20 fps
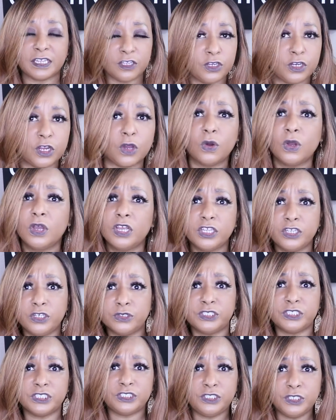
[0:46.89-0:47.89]
you know,
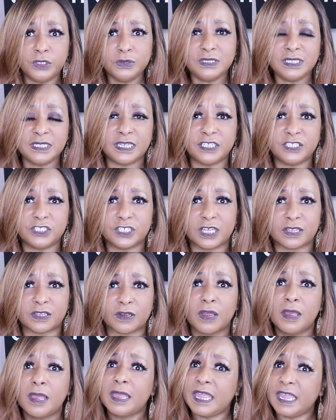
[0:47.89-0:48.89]
you're just using each other.